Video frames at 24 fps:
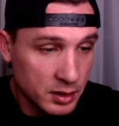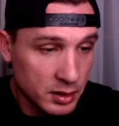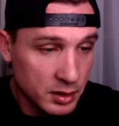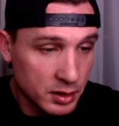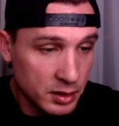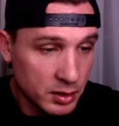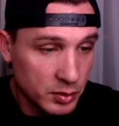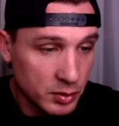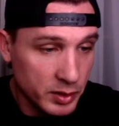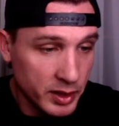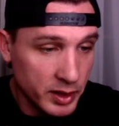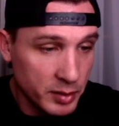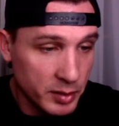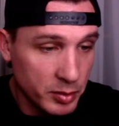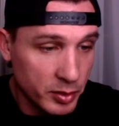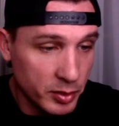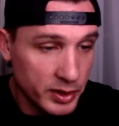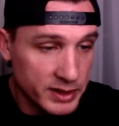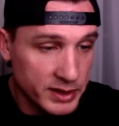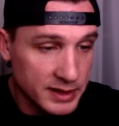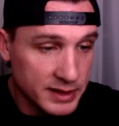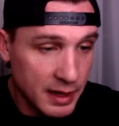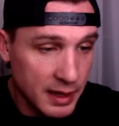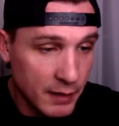Hawaii
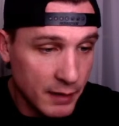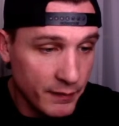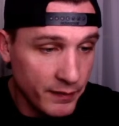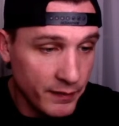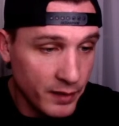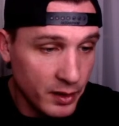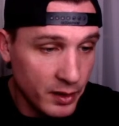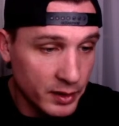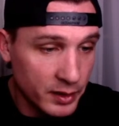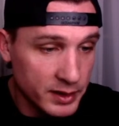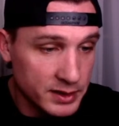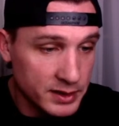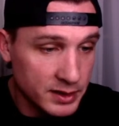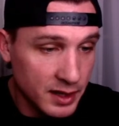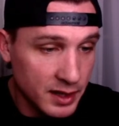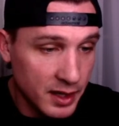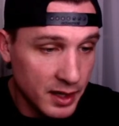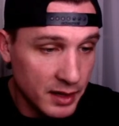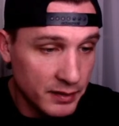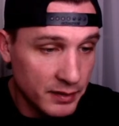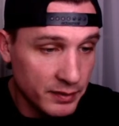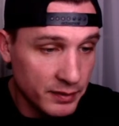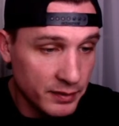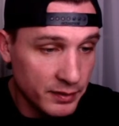boys' downfall is
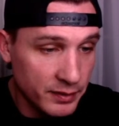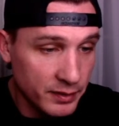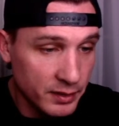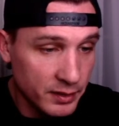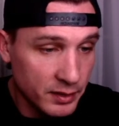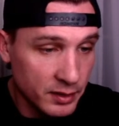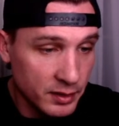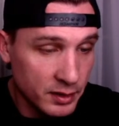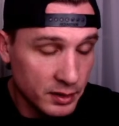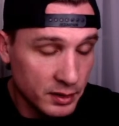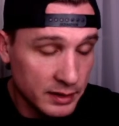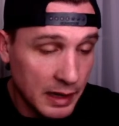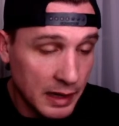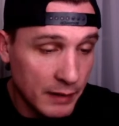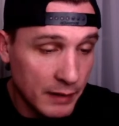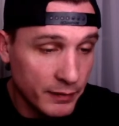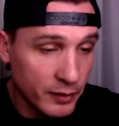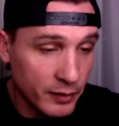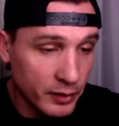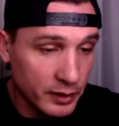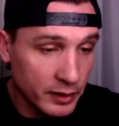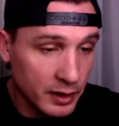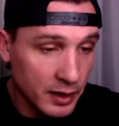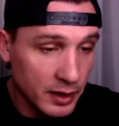life.
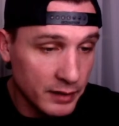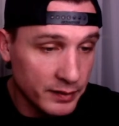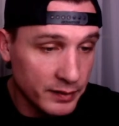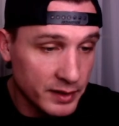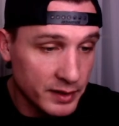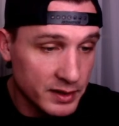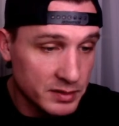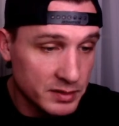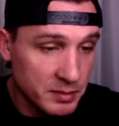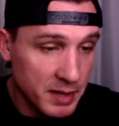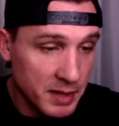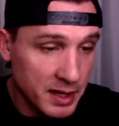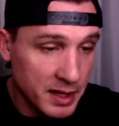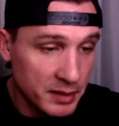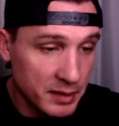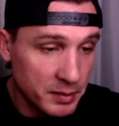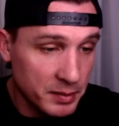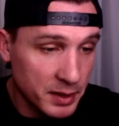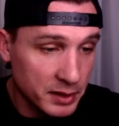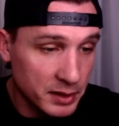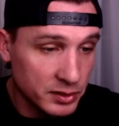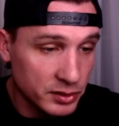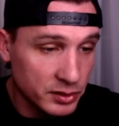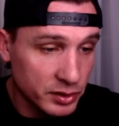Downfall in life is meth,
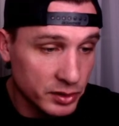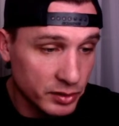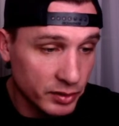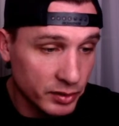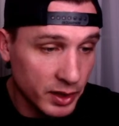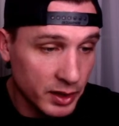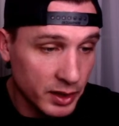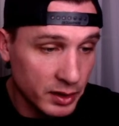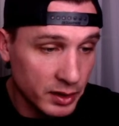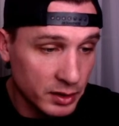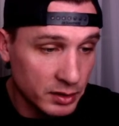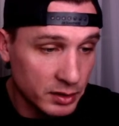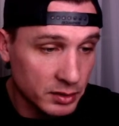batu. You're right.